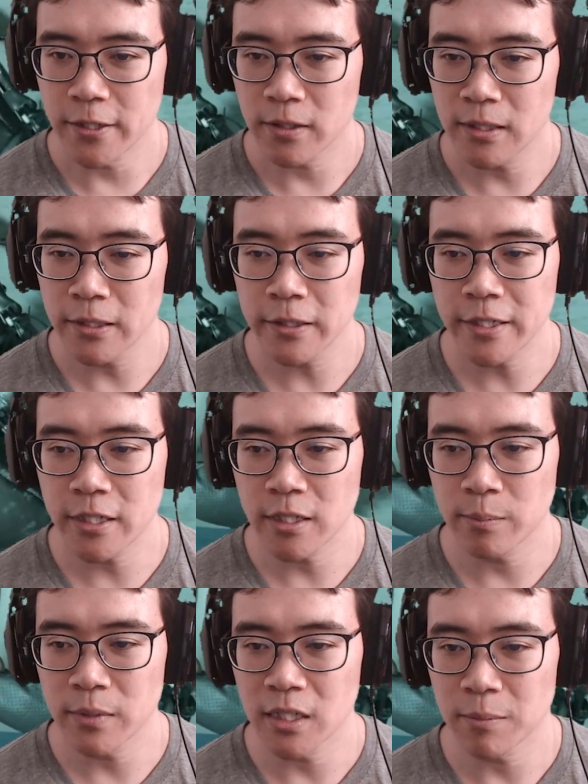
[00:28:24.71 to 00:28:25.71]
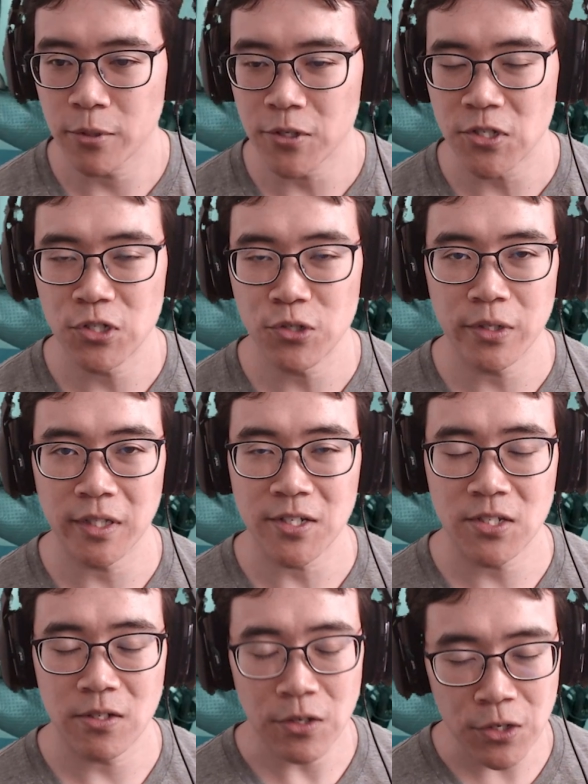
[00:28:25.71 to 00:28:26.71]
clearly the person doing
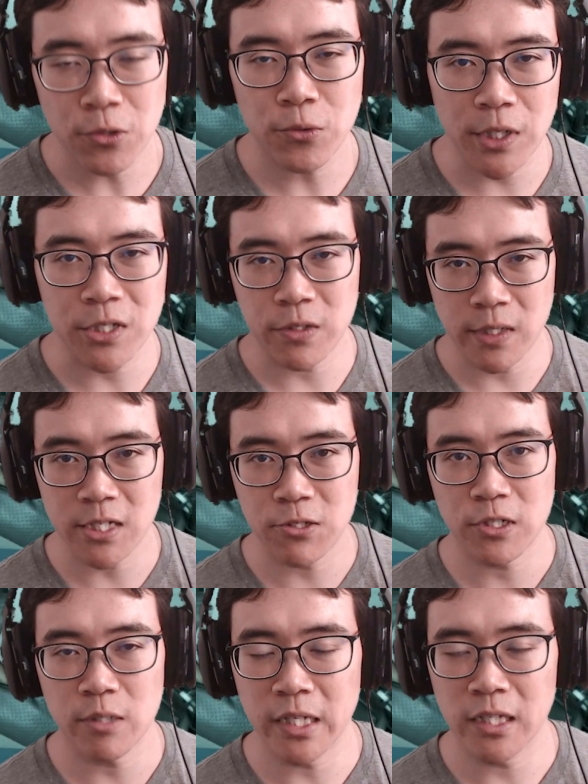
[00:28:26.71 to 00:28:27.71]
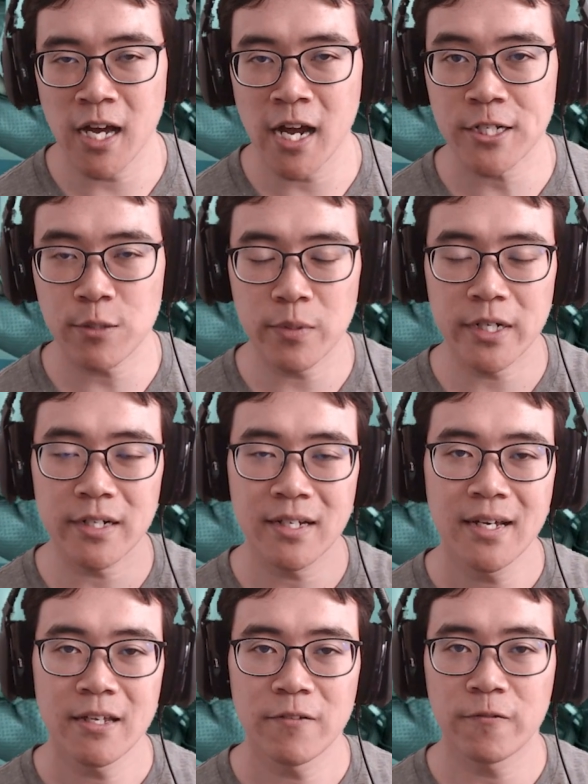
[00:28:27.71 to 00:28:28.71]
this knew that this was going to be locked, but
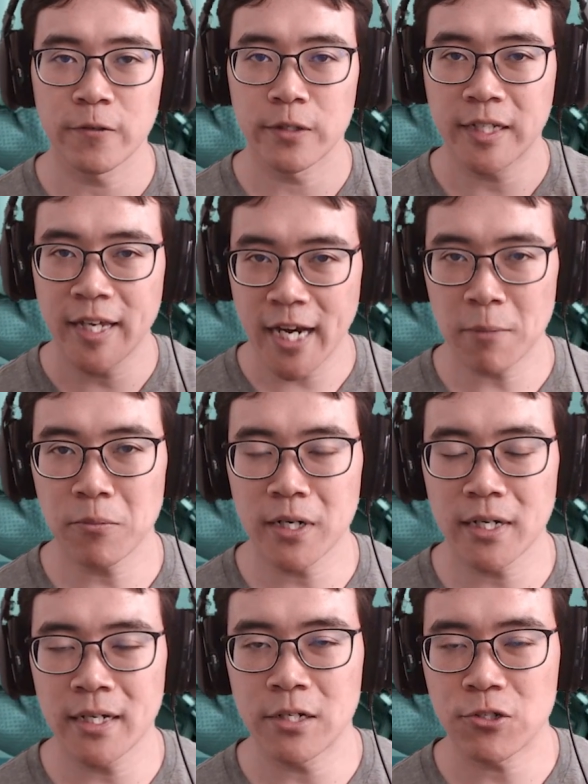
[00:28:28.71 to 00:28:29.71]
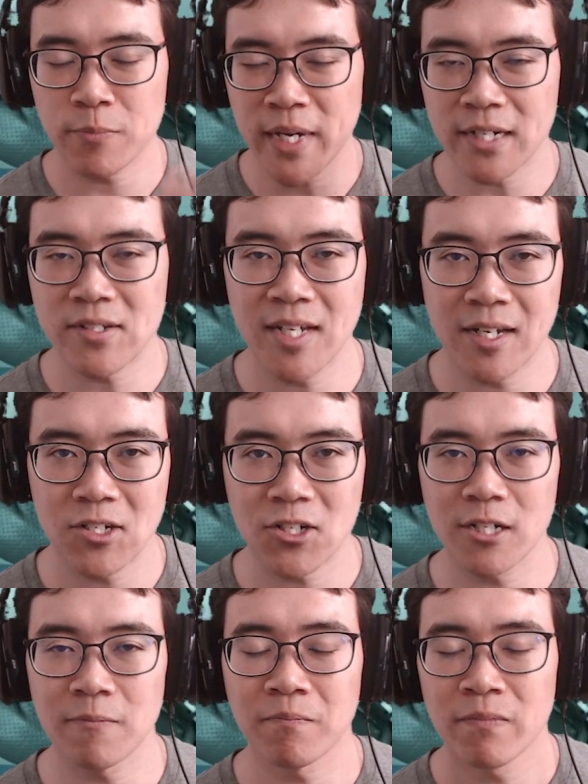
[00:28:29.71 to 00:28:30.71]
for the camera and dramatic
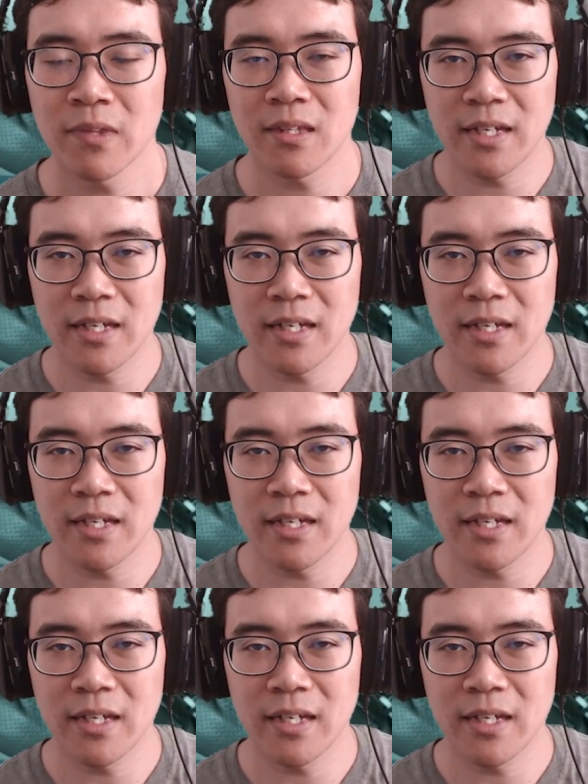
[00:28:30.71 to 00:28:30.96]
tension,